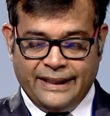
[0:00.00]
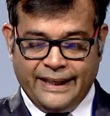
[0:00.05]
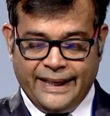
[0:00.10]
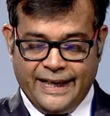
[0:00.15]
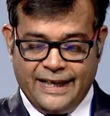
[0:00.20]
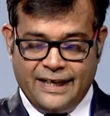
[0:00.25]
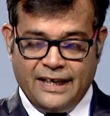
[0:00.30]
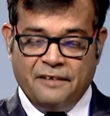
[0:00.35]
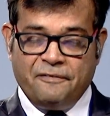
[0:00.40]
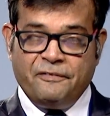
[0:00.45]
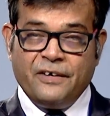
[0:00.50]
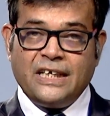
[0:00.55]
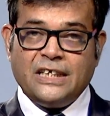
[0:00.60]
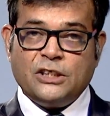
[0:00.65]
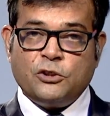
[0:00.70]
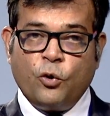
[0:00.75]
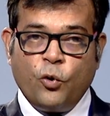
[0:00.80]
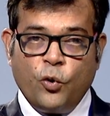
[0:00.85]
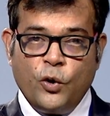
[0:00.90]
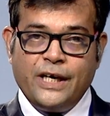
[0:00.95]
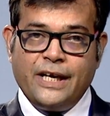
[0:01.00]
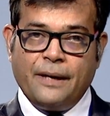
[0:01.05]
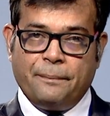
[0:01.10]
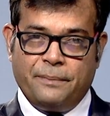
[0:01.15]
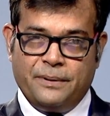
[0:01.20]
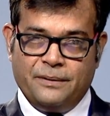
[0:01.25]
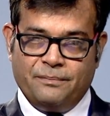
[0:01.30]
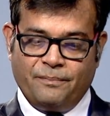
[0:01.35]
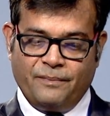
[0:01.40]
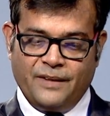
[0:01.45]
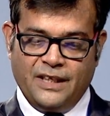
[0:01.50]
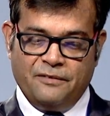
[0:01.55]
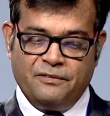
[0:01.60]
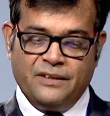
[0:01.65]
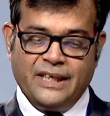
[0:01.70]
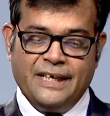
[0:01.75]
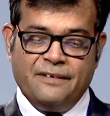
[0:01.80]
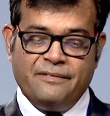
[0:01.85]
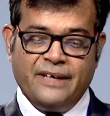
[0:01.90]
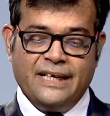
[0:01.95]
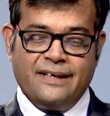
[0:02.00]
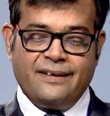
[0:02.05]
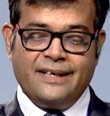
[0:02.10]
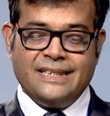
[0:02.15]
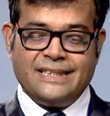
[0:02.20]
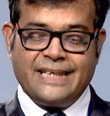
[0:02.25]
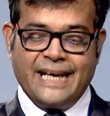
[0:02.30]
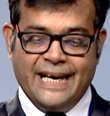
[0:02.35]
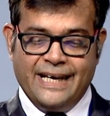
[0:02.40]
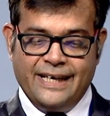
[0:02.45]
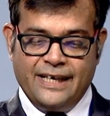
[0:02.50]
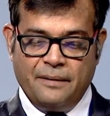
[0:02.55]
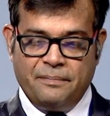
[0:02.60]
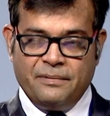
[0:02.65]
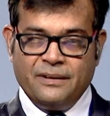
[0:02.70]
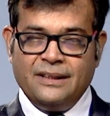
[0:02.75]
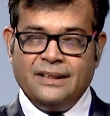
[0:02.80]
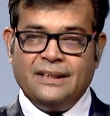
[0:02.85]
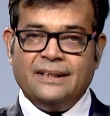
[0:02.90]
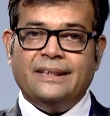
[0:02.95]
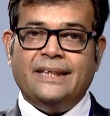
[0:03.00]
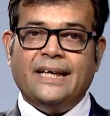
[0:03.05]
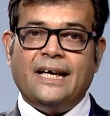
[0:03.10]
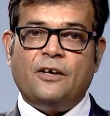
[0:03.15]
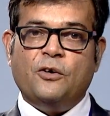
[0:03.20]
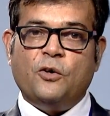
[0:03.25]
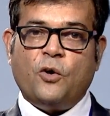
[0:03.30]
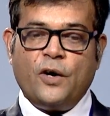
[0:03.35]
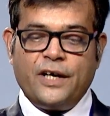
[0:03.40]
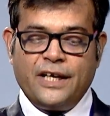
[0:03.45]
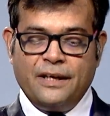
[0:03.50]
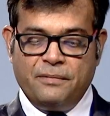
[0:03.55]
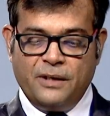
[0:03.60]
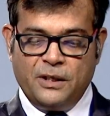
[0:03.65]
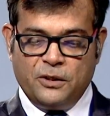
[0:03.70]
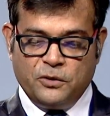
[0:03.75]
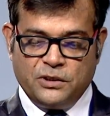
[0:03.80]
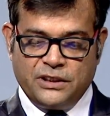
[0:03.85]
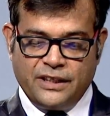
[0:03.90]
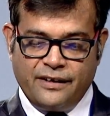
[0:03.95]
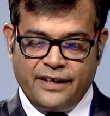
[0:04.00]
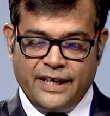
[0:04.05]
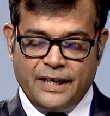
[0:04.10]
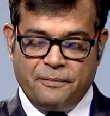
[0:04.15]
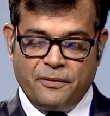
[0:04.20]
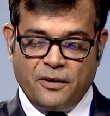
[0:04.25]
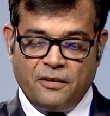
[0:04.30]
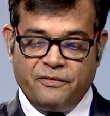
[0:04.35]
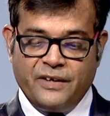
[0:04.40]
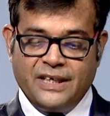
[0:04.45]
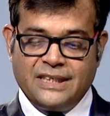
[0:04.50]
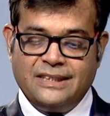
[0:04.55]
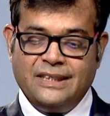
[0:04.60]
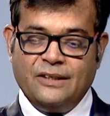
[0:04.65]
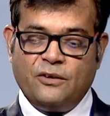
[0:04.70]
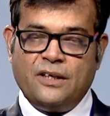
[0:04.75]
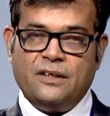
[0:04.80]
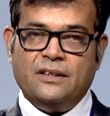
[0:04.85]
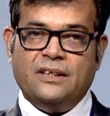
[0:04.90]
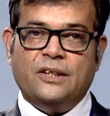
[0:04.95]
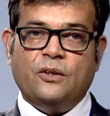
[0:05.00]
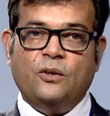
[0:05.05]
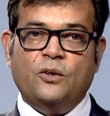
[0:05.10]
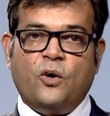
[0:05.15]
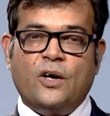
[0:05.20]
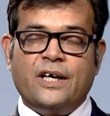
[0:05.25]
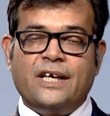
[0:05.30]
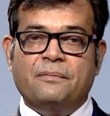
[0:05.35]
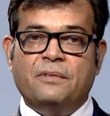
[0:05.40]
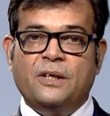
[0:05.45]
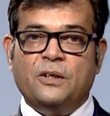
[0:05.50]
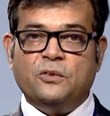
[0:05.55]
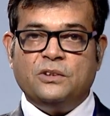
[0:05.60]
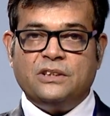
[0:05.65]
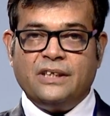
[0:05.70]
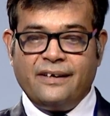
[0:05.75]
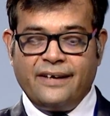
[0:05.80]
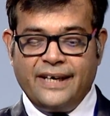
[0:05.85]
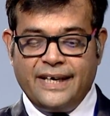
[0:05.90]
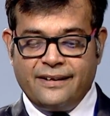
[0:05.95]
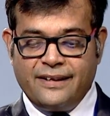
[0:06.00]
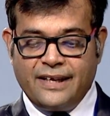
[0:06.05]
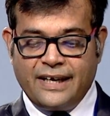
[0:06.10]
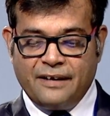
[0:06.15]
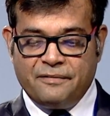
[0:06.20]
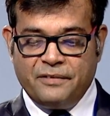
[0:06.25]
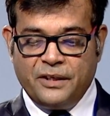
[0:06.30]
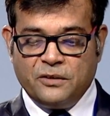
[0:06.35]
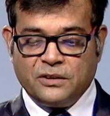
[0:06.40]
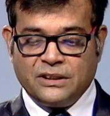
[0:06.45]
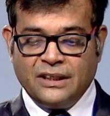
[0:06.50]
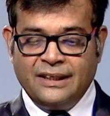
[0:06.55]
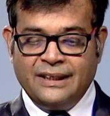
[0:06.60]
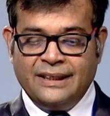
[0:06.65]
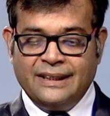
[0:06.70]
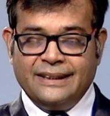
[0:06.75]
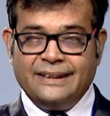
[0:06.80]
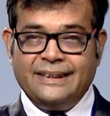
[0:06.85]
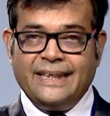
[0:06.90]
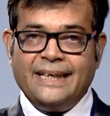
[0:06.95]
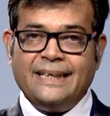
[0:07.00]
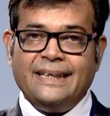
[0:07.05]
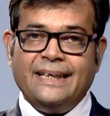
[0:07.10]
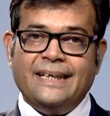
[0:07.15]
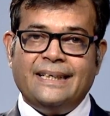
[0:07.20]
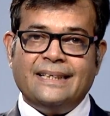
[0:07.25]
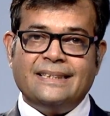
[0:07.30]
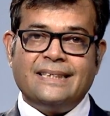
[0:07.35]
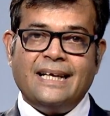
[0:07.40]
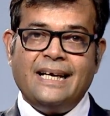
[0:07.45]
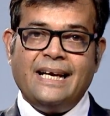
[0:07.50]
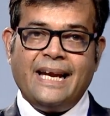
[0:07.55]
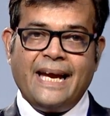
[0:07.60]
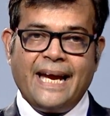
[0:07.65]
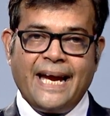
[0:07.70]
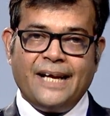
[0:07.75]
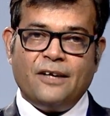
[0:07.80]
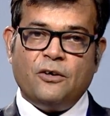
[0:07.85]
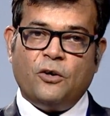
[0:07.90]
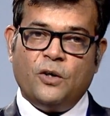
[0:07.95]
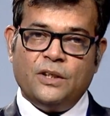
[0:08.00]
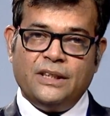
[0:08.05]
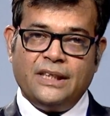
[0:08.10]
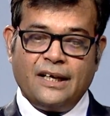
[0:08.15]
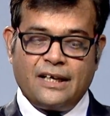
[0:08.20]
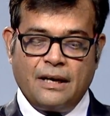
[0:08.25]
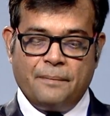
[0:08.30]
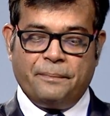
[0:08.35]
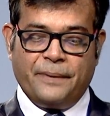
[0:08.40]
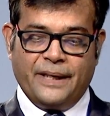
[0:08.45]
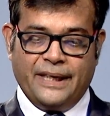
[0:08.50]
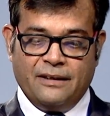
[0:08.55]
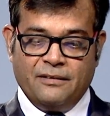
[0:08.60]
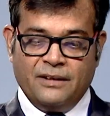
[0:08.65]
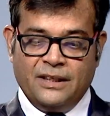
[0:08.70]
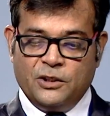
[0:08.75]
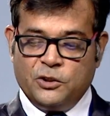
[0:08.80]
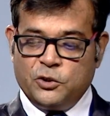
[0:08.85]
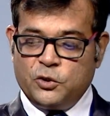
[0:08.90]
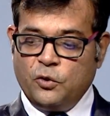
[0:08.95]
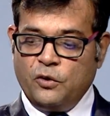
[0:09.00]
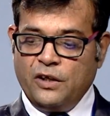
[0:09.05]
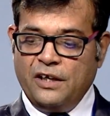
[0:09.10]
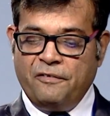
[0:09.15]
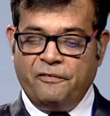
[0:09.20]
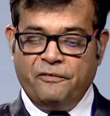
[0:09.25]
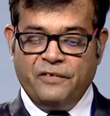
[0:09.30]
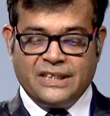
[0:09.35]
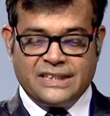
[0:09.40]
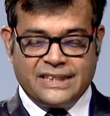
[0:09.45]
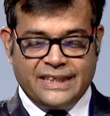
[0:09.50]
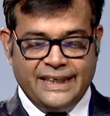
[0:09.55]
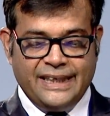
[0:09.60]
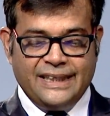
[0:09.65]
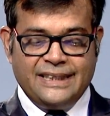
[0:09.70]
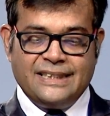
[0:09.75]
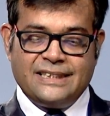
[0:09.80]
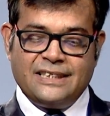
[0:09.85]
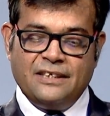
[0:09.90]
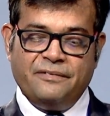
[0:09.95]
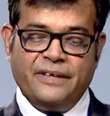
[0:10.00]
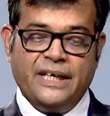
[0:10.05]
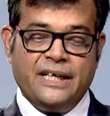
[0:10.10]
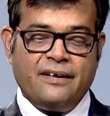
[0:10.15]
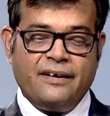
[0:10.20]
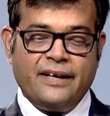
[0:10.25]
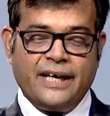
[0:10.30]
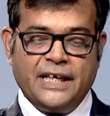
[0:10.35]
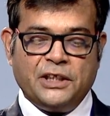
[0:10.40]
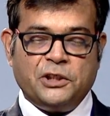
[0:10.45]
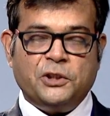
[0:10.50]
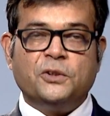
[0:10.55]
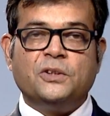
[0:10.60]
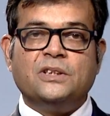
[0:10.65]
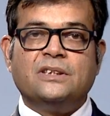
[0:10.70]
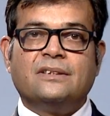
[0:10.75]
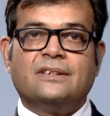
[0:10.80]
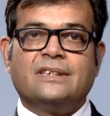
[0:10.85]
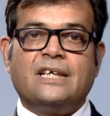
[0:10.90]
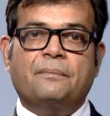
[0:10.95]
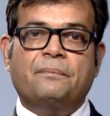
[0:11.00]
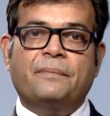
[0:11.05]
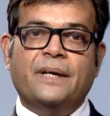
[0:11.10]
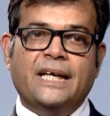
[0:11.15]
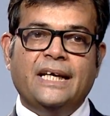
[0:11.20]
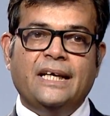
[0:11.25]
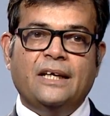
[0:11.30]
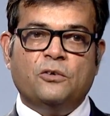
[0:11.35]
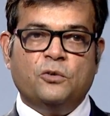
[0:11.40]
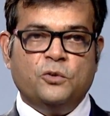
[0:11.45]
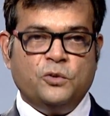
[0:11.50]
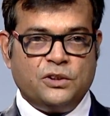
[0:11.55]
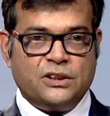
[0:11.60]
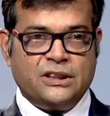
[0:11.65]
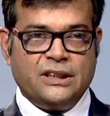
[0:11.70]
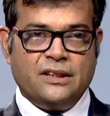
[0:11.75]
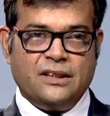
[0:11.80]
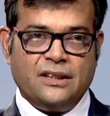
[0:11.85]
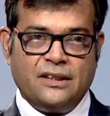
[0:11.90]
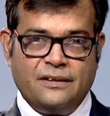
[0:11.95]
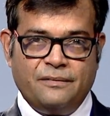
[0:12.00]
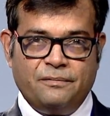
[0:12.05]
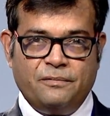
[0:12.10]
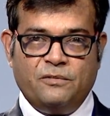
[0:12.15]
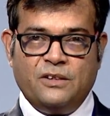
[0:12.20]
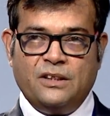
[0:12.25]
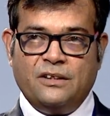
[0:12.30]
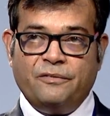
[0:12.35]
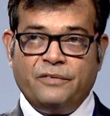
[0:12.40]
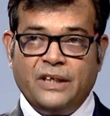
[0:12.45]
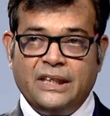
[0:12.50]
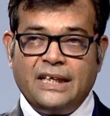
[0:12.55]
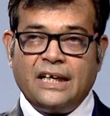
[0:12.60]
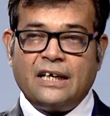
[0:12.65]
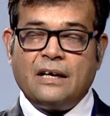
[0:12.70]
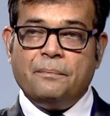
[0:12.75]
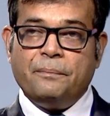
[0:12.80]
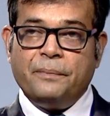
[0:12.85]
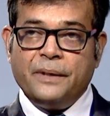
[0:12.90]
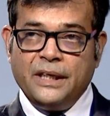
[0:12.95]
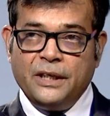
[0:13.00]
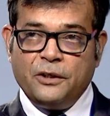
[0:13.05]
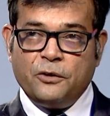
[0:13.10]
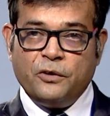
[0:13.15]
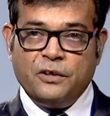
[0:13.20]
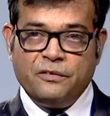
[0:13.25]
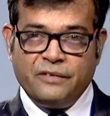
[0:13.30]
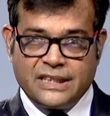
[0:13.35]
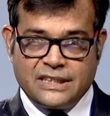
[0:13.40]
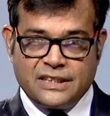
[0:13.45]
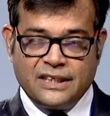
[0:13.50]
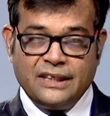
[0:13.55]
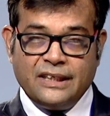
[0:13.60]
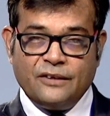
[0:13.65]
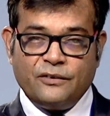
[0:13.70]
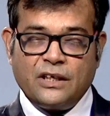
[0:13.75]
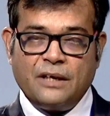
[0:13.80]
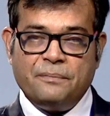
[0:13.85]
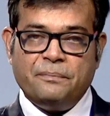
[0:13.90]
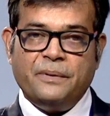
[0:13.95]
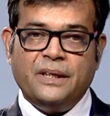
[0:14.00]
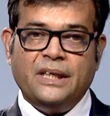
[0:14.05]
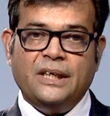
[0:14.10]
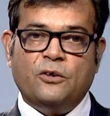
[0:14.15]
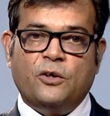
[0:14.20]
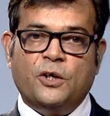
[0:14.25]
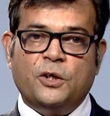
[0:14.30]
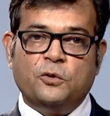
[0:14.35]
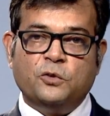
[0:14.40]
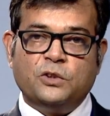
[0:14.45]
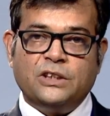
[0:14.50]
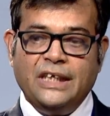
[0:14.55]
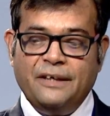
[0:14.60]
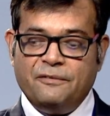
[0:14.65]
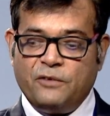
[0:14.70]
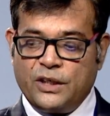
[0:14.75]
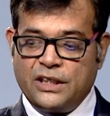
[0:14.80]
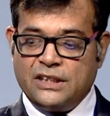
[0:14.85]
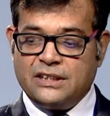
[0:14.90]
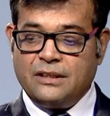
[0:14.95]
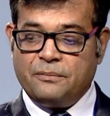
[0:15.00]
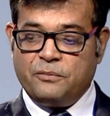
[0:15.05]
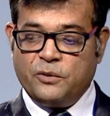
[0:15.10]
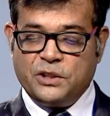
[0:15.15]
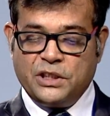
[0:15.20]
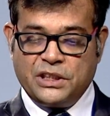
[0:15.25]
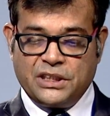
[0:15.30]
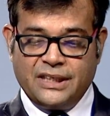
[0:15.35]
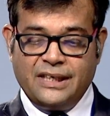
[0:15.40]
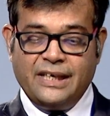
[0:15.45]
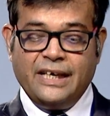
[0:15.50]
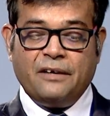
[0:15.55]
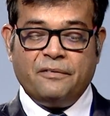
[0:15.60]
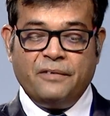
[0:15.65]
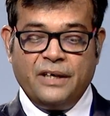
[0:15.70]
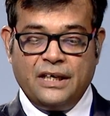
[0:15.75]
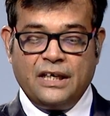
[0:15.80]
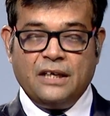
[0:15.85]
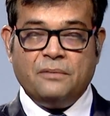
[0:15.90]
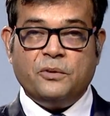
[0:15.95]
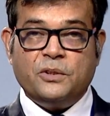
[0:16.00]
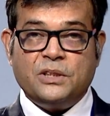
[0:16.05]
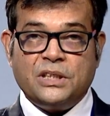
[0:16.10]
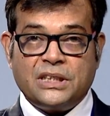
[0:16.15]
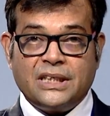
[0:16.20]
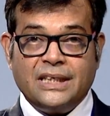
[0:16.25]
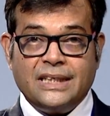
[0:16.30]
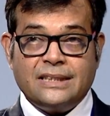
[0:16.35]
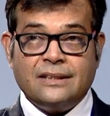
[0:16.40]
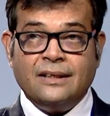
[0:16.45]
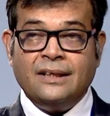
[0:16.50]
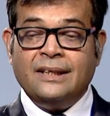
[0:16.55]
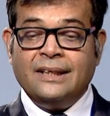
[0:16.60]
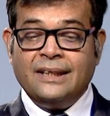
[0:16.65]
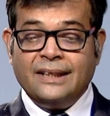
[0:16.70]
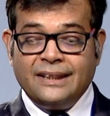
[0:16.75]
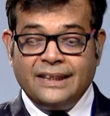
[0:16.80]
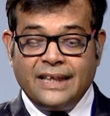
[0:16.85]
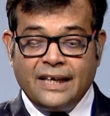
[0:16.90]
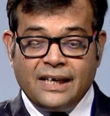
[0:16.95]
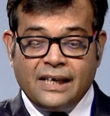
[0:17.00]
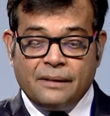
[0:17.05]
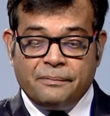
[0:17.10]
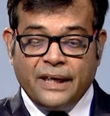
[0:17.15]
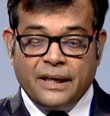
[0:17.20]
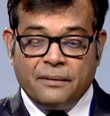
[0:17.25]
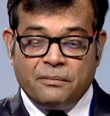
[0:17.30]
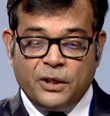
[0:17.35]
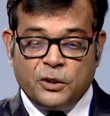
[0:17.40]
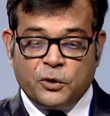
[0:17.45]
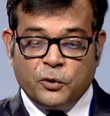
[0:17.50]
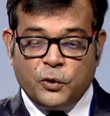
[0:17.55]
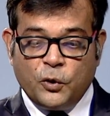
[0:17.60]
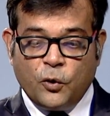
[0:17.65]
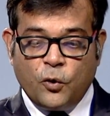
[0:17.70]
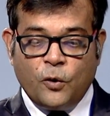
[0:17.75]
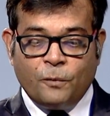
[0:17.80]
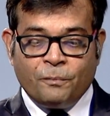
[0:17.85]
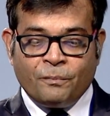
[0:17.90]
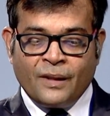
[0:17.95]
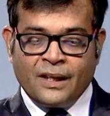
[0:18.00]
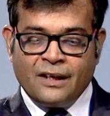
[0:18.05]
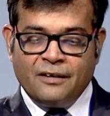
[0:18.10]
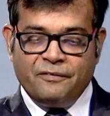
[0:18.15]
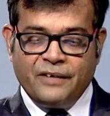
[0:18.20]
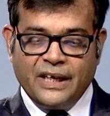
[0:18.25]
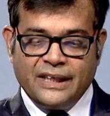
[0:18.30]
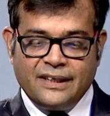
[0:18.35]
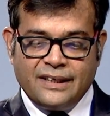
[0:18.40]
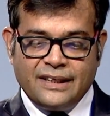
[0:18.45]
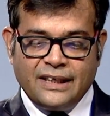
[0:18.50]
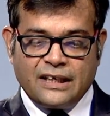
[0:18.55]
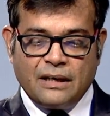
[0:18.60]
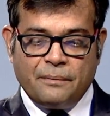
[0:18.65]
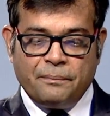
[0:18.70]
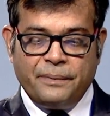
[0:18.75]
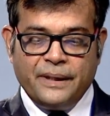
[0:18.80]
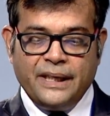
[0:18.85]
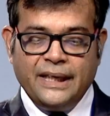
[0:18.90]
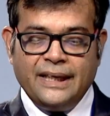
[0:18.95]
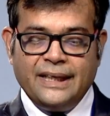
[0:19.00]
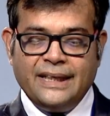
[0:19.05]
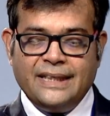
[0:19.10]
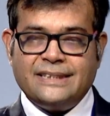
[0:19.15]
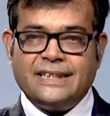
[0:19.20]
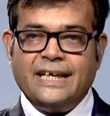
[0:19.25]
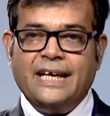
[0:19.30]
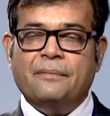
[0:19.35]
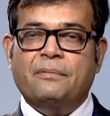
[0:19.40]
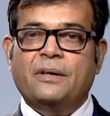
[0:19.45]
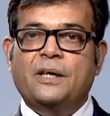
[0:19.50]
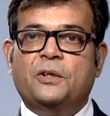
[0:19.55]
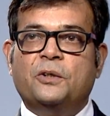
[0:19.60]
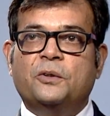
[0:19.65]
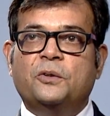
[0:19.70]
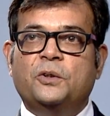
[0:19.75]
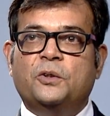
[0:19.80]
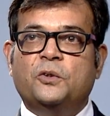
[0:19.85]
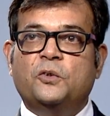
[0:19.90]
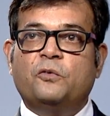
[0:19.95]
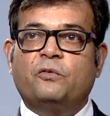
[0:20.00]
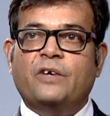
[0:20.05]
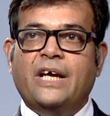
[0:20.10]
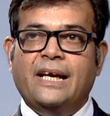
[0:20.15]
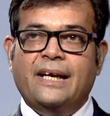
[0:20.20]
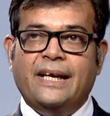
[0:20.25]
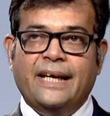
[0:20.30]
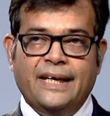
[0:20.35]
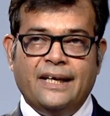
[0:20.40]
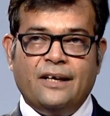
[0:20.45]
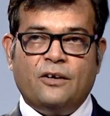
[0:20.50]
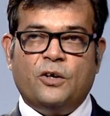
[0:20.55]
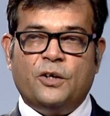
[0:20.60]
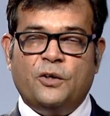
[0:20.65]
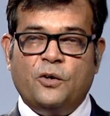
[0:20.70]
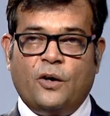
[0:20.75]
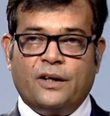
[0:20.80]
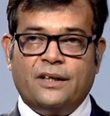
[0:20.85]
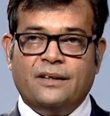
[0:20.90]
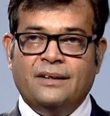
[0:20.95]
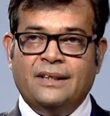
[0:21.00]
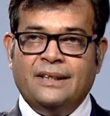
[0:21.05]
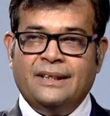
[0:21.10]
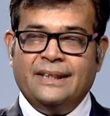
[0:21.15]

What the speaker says: And if it is hold up, if the inventory is held up, they are not able to generate profits, not able to generate the revenues, then it is a lag on the company. So if we see these inventory ratios, somebody who's with the company to invest in the company or to see what is the position, liquidity position is, they'll be able to know whether the company is able to do well here or not.